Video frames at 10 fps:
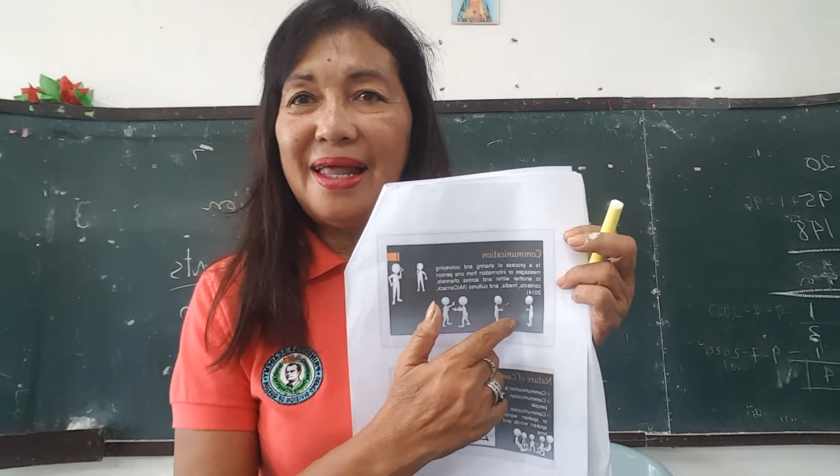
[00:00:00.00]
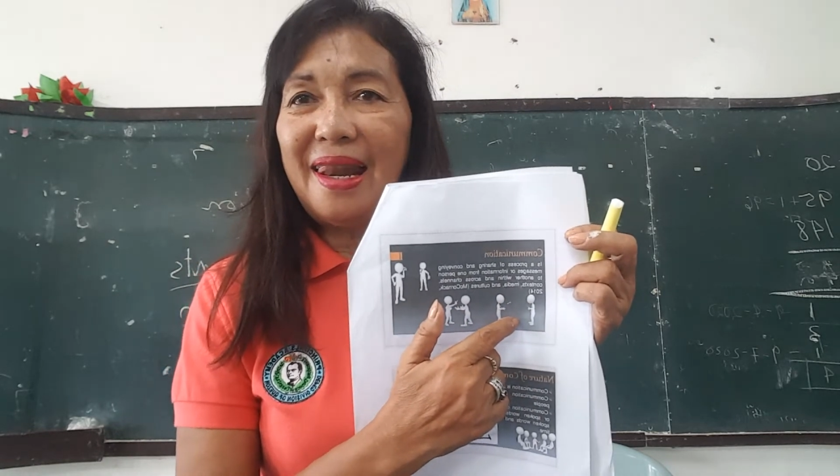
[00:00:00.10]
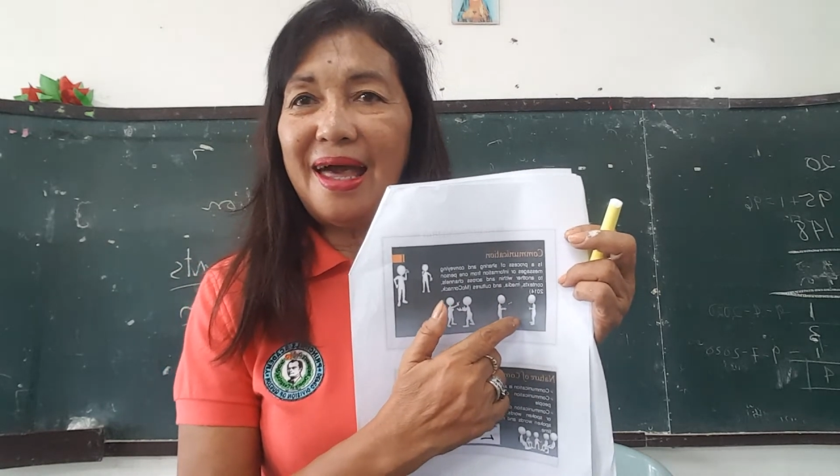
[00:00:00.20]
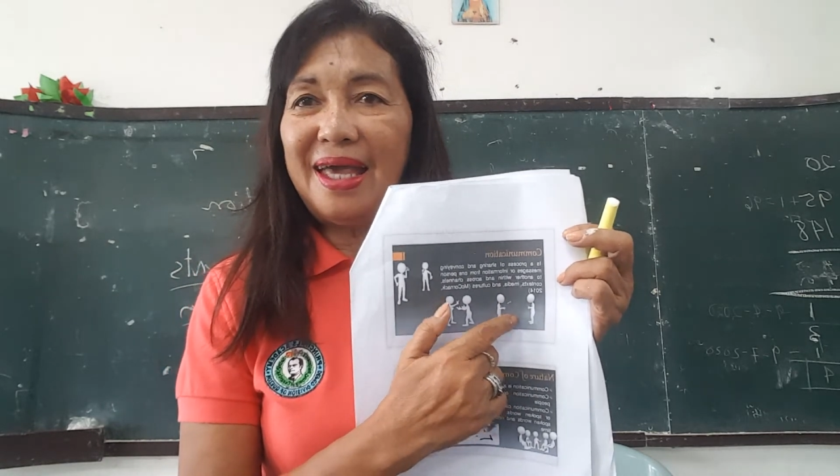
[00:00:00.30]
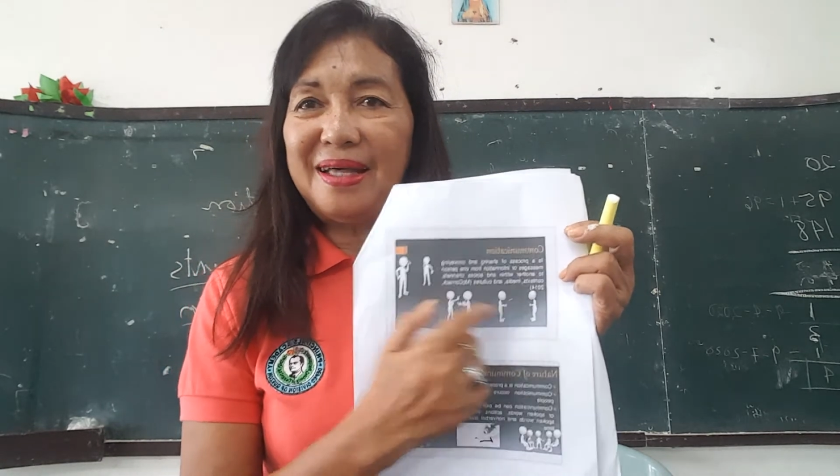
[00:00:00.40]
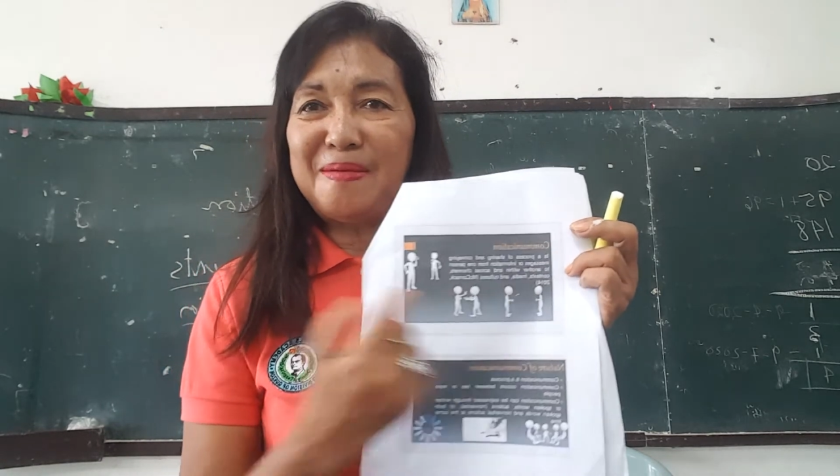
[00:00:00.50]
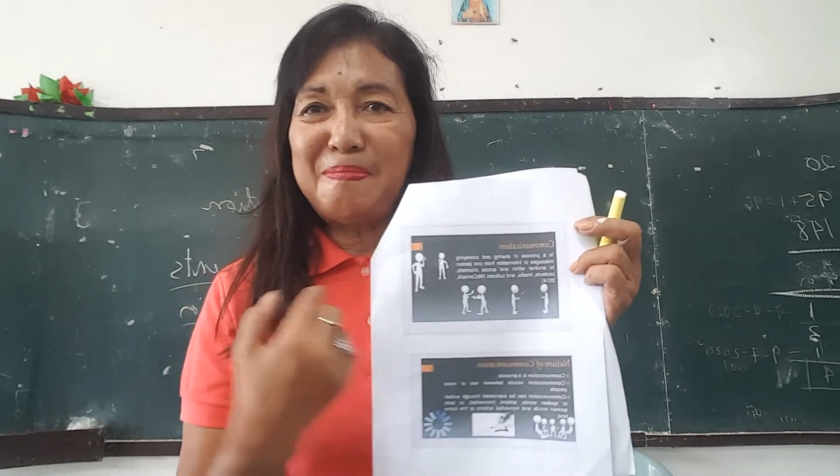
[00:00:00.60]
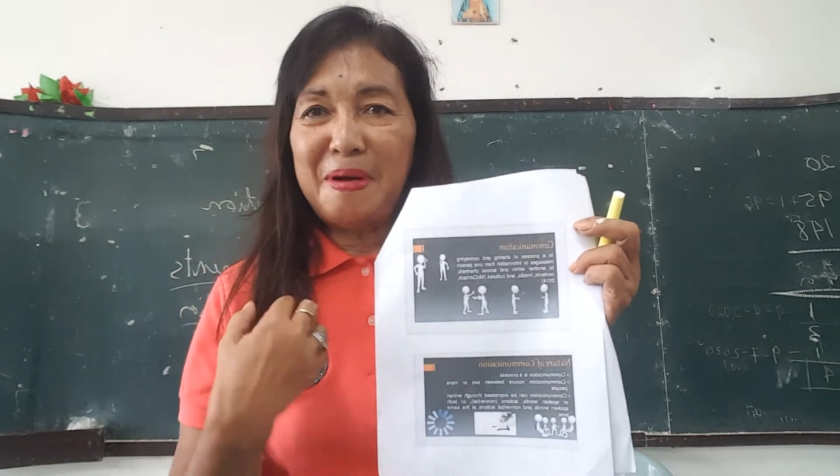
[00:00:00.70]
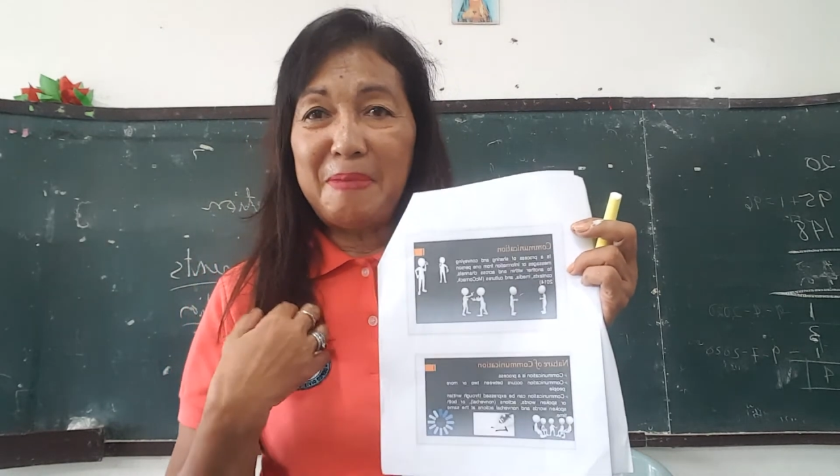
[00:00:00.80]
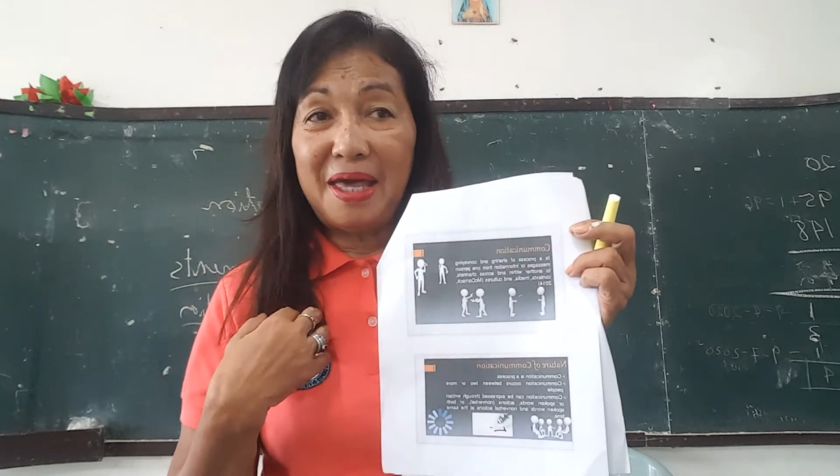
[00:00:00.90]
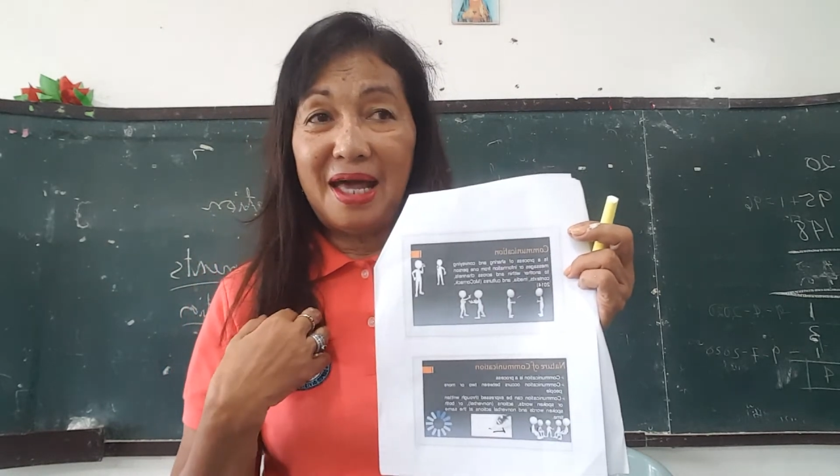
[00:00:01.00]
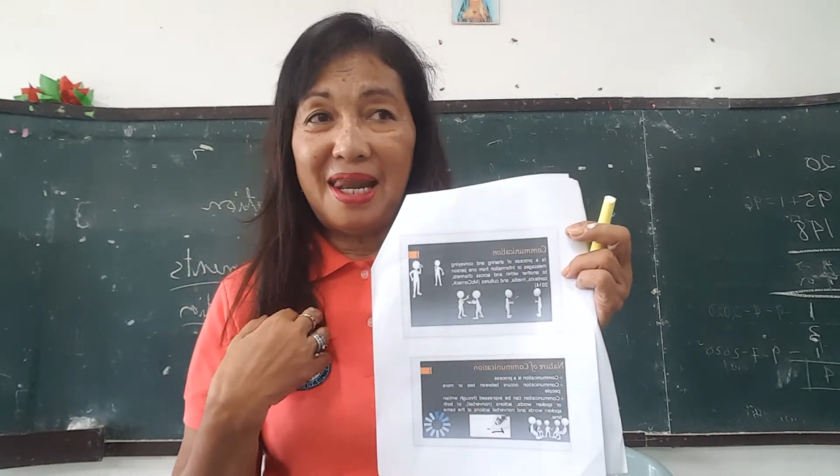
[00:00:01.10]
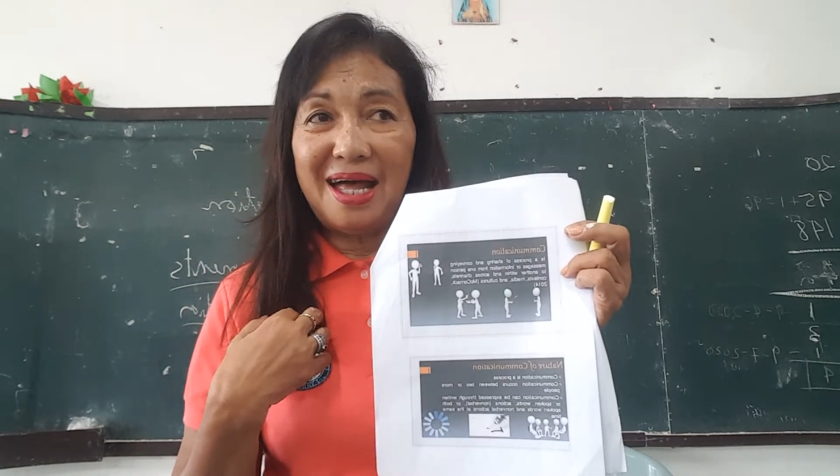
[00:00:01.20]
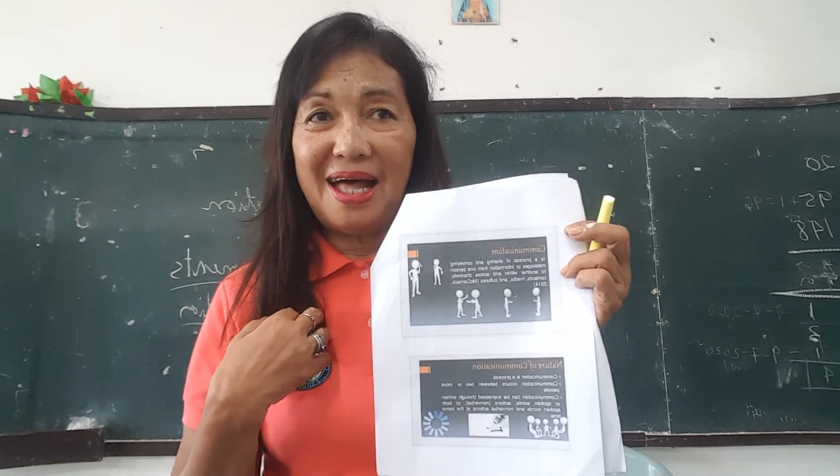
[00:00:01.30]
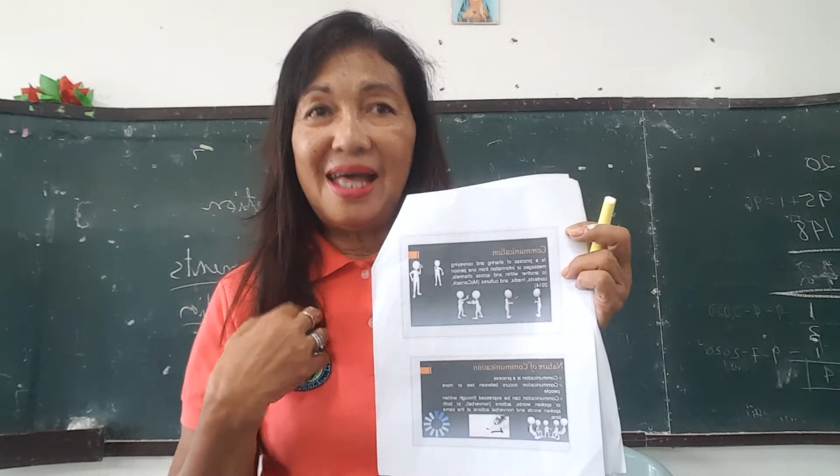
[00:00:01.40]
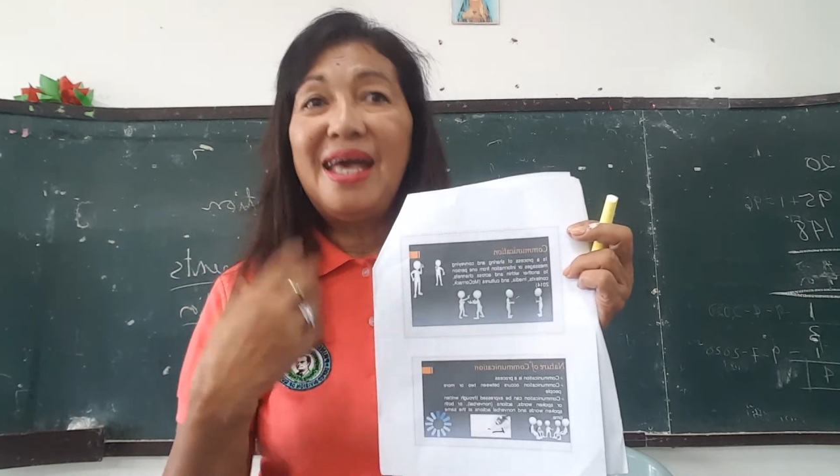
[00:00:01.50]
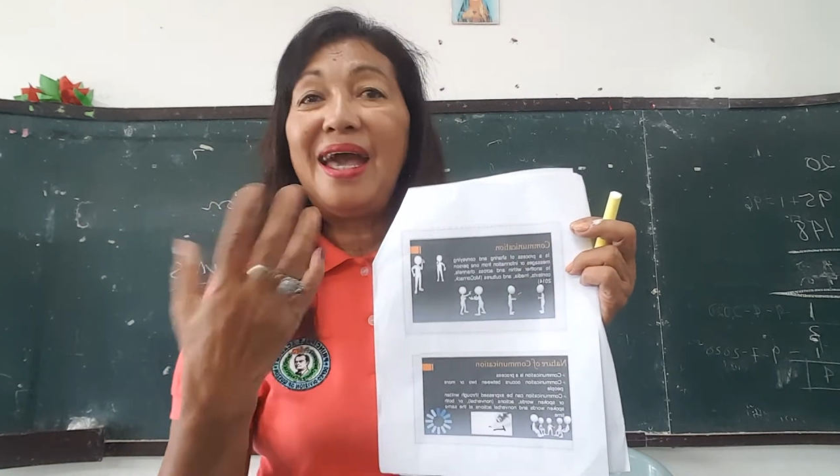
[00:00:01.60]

like Mamayala